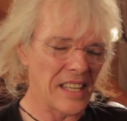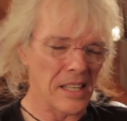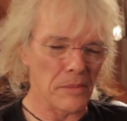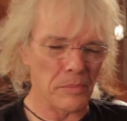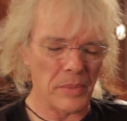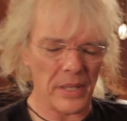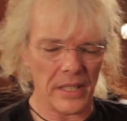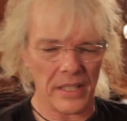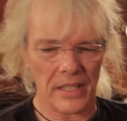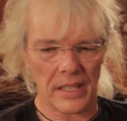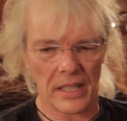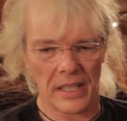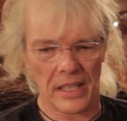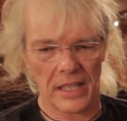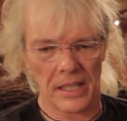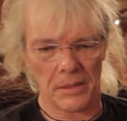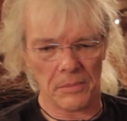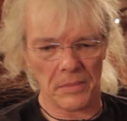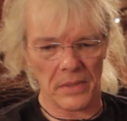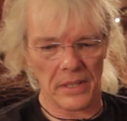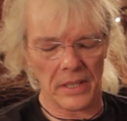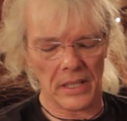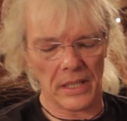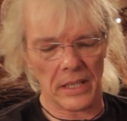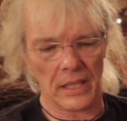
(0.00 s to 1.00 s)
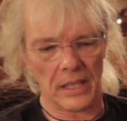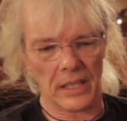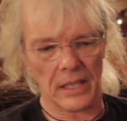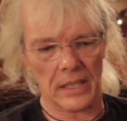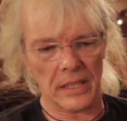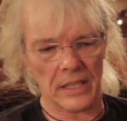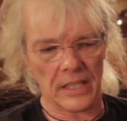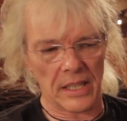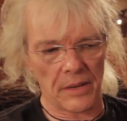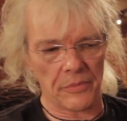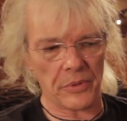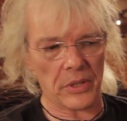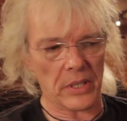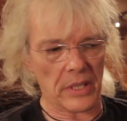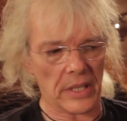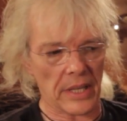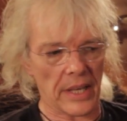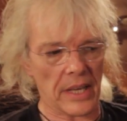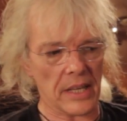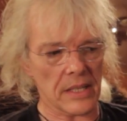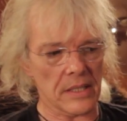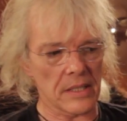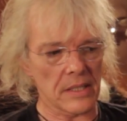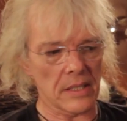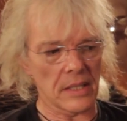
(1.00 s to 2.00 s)
But
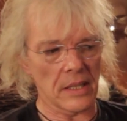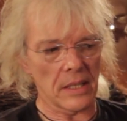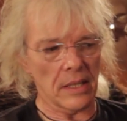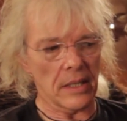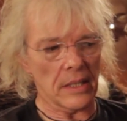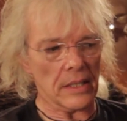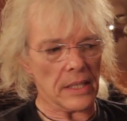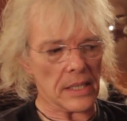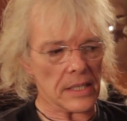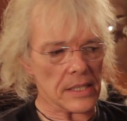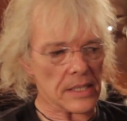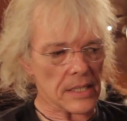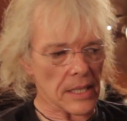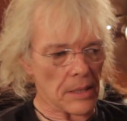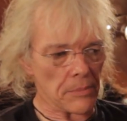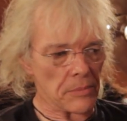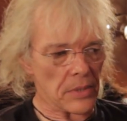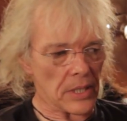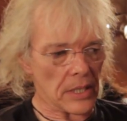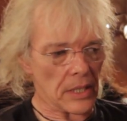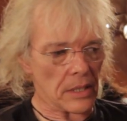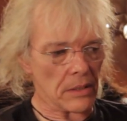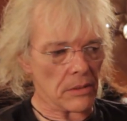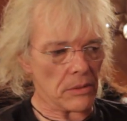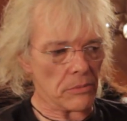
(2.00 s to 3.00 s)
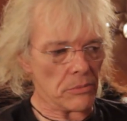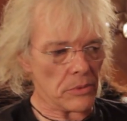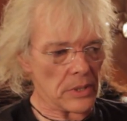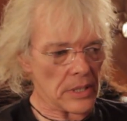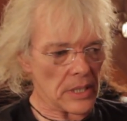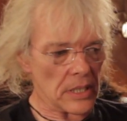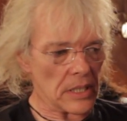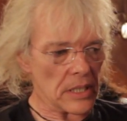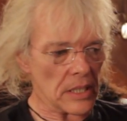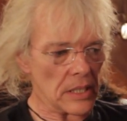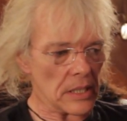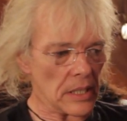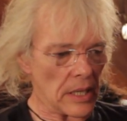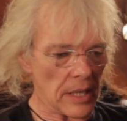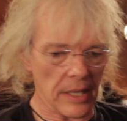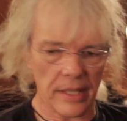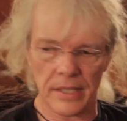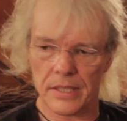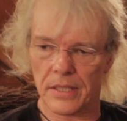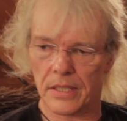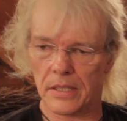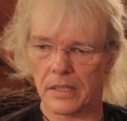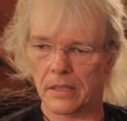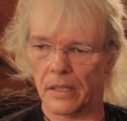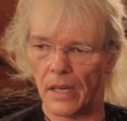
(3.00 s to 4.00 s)
nevertheless, there's something really
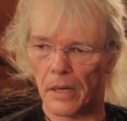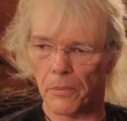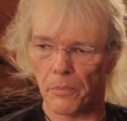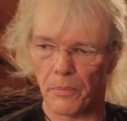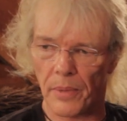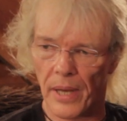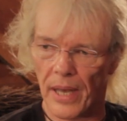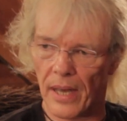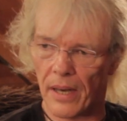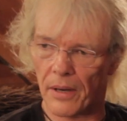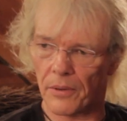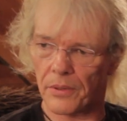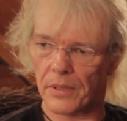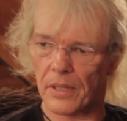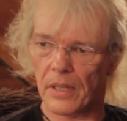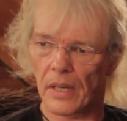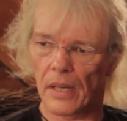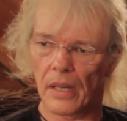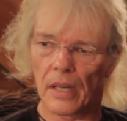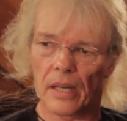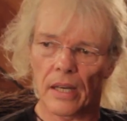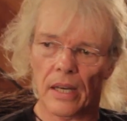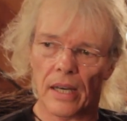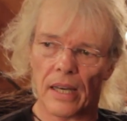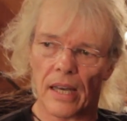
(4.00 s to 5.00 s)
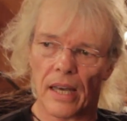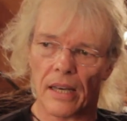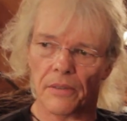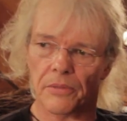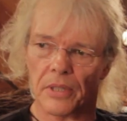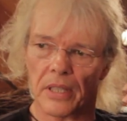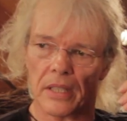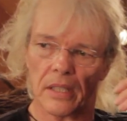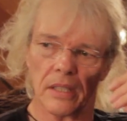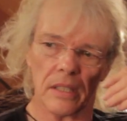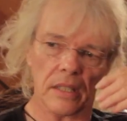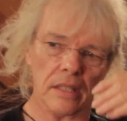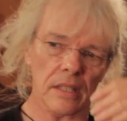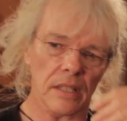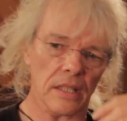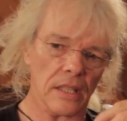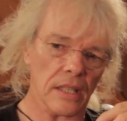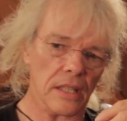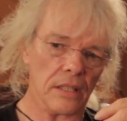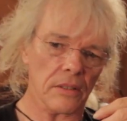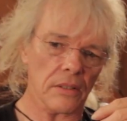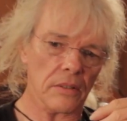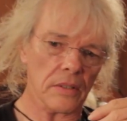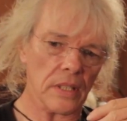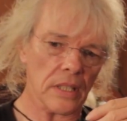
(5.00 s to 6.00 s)
nice about
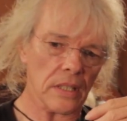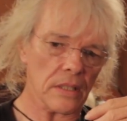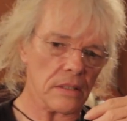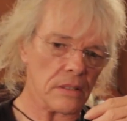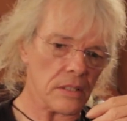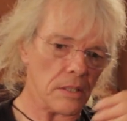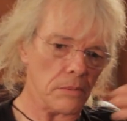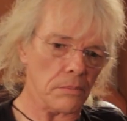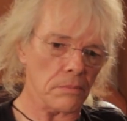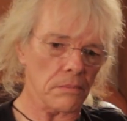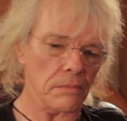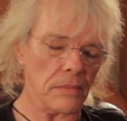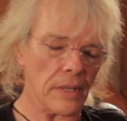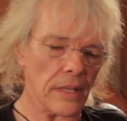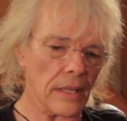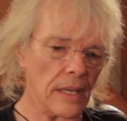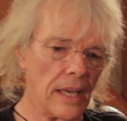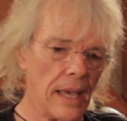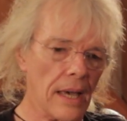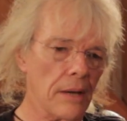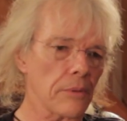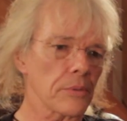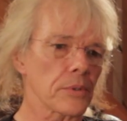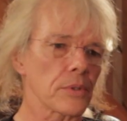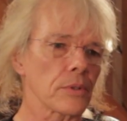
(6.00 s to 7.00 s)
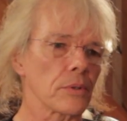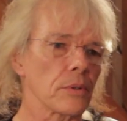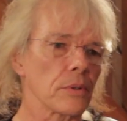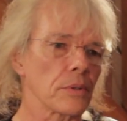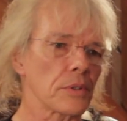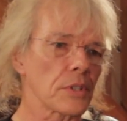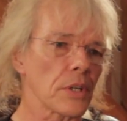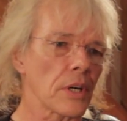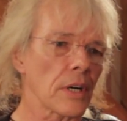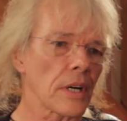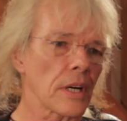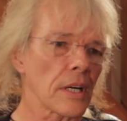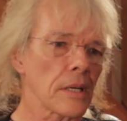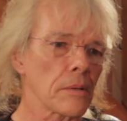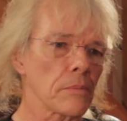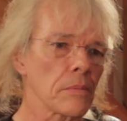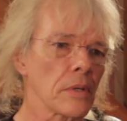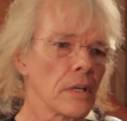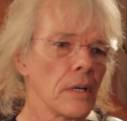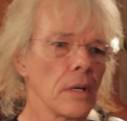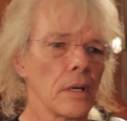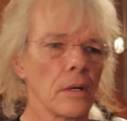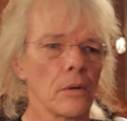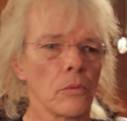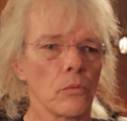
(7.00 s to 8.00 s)
having some outdoor time
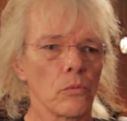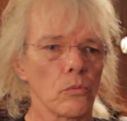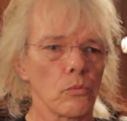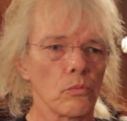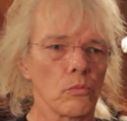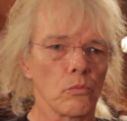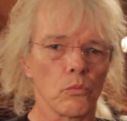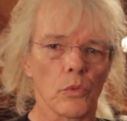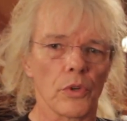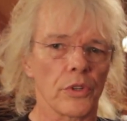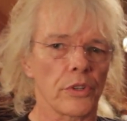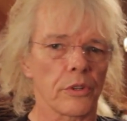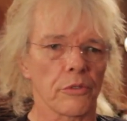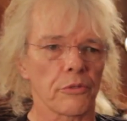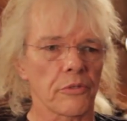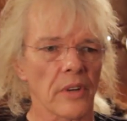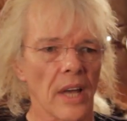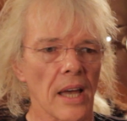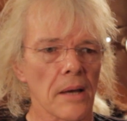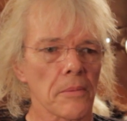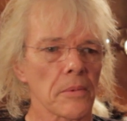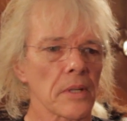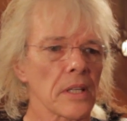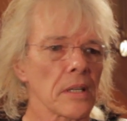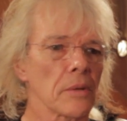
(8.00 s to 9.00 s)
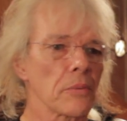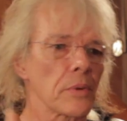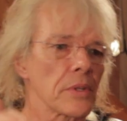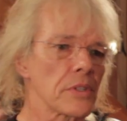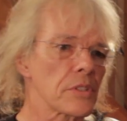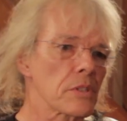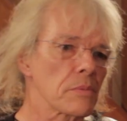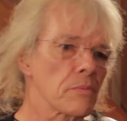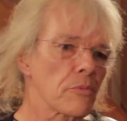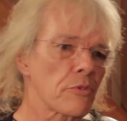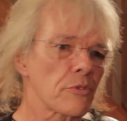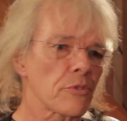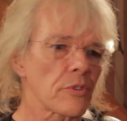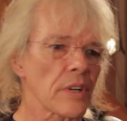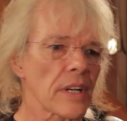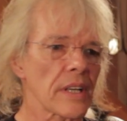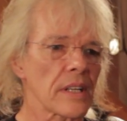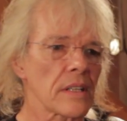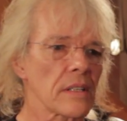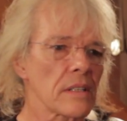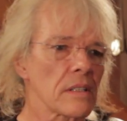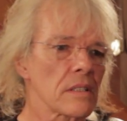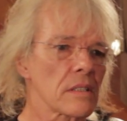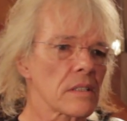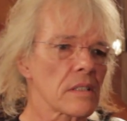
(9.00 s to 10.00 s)
with the family, with some
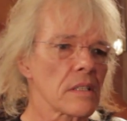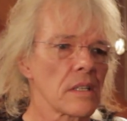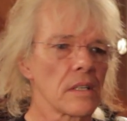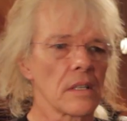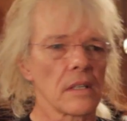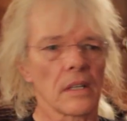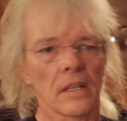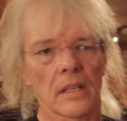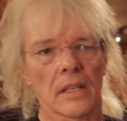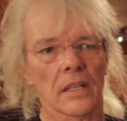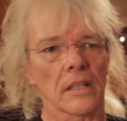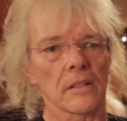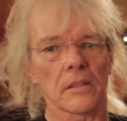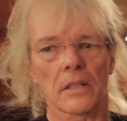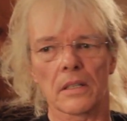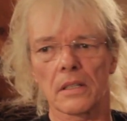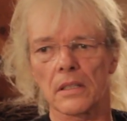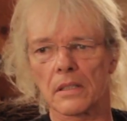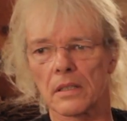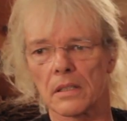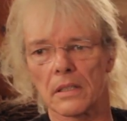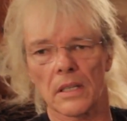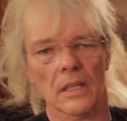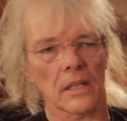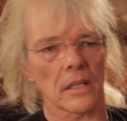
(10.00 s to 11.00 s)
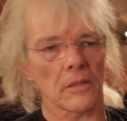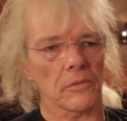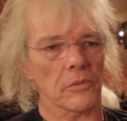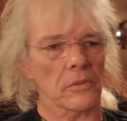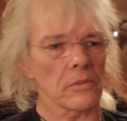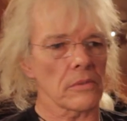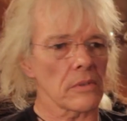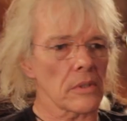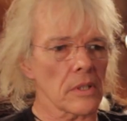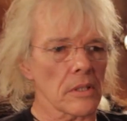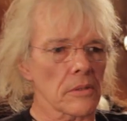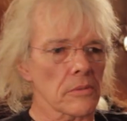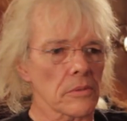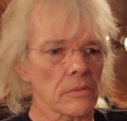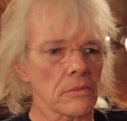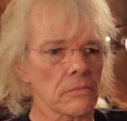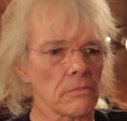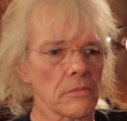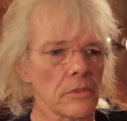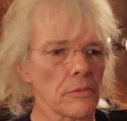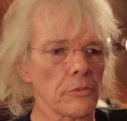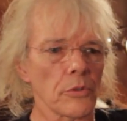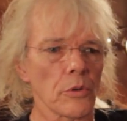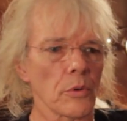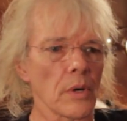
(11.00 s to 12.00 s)
friends,
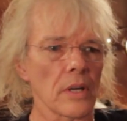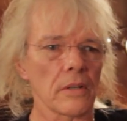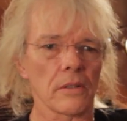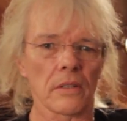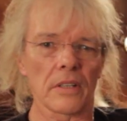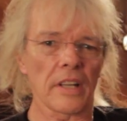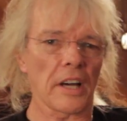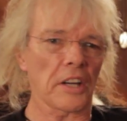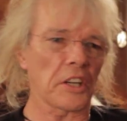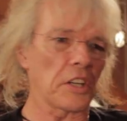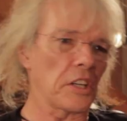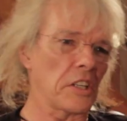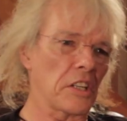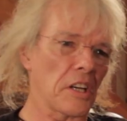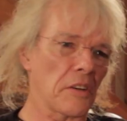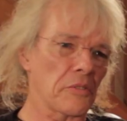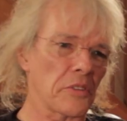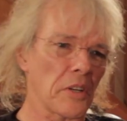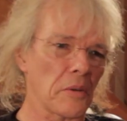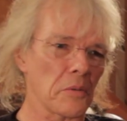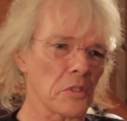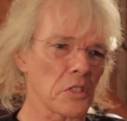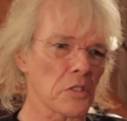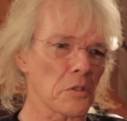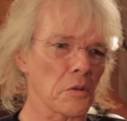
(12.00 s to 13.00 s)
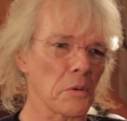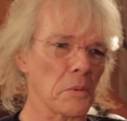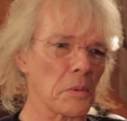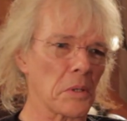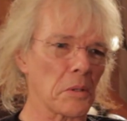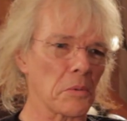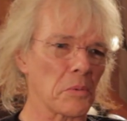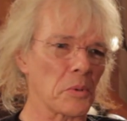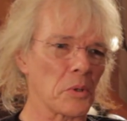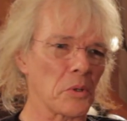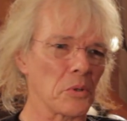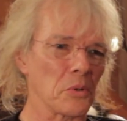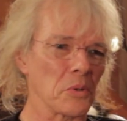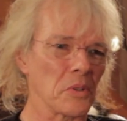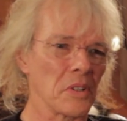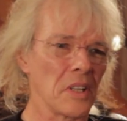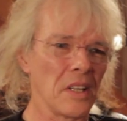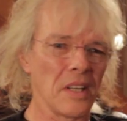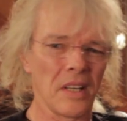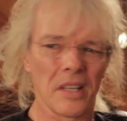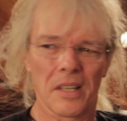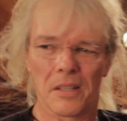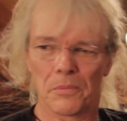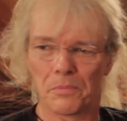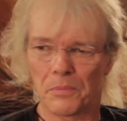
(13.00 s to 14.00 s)
if you are lucky enough to have a swimming pool,
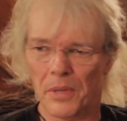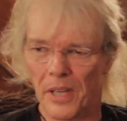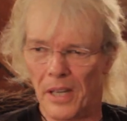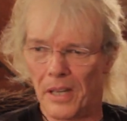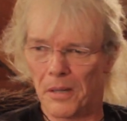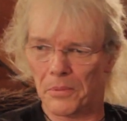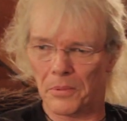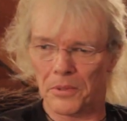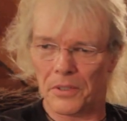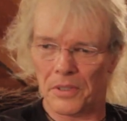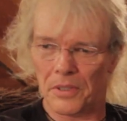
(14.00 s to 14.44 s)
be able